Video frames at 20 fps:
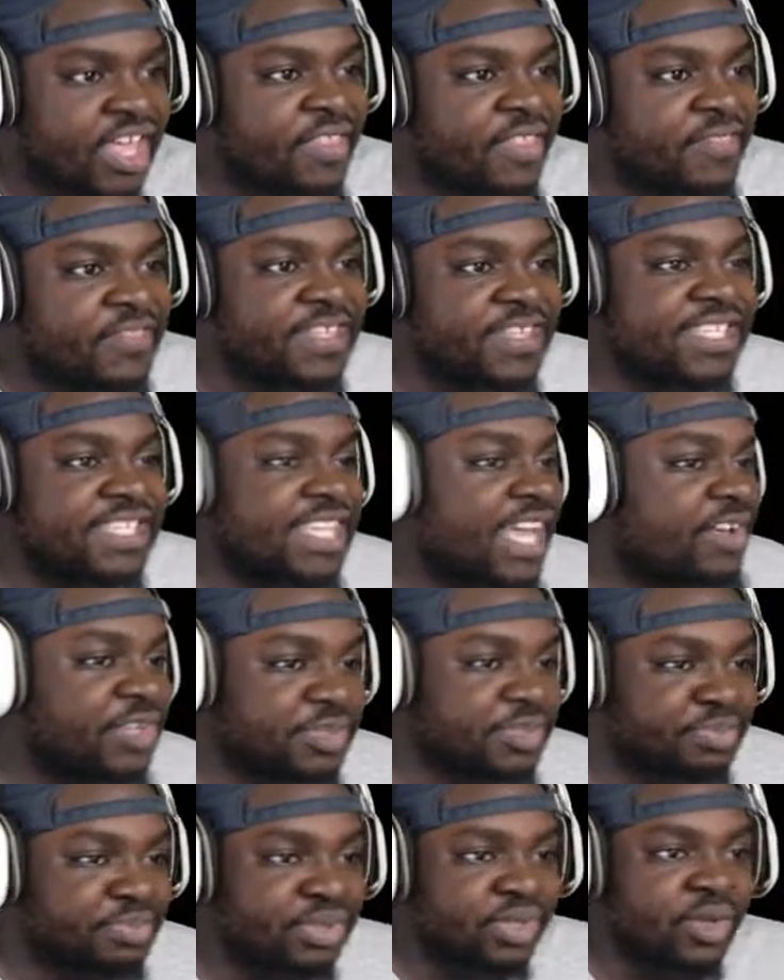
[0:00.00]
This house
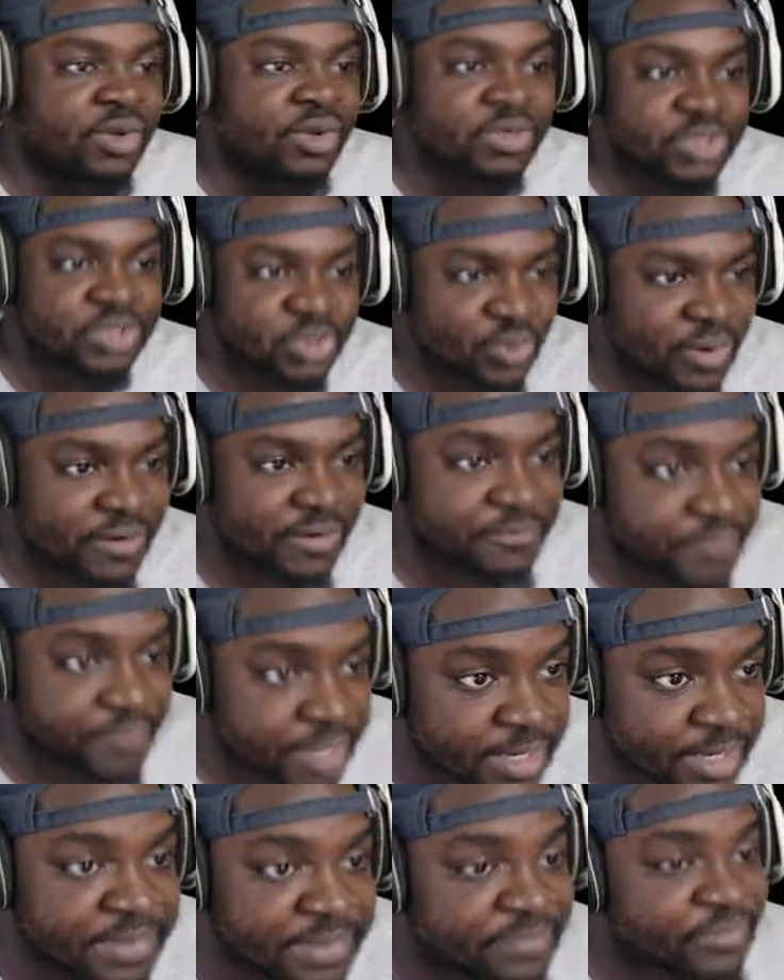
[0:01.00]
belonged to our
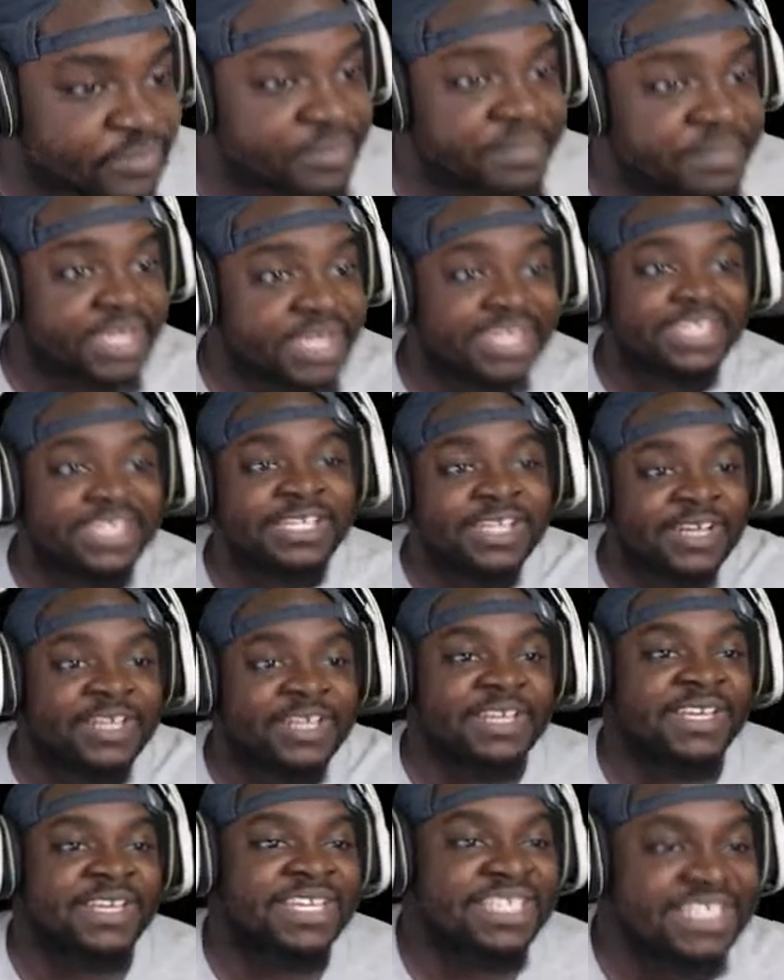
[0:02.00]
family for many
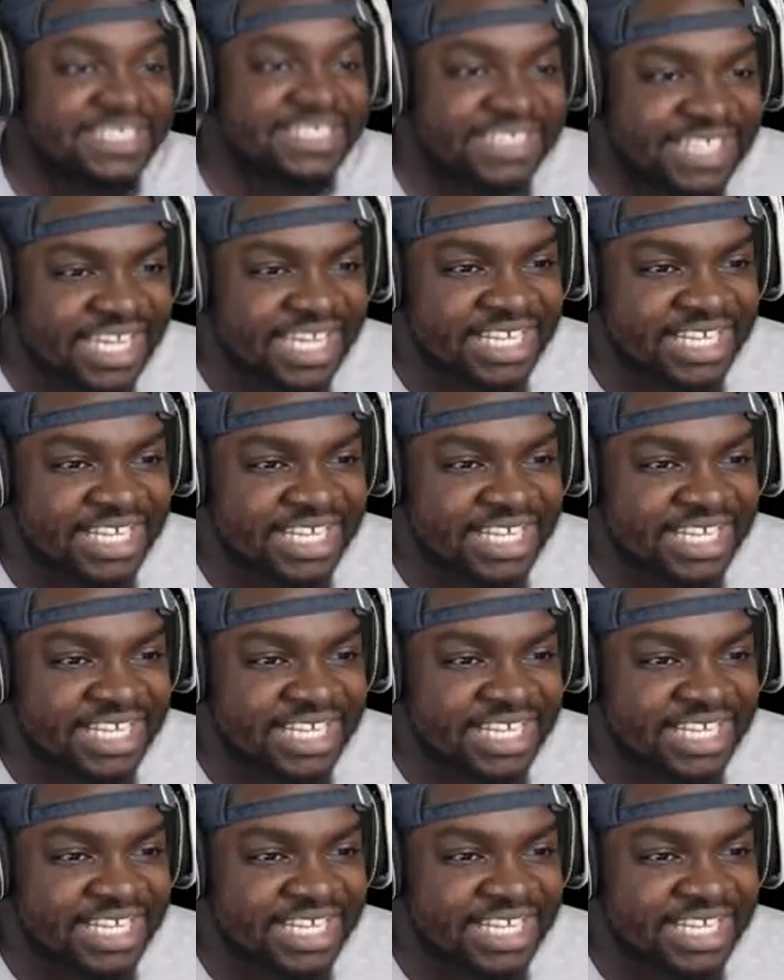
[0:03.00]
decades.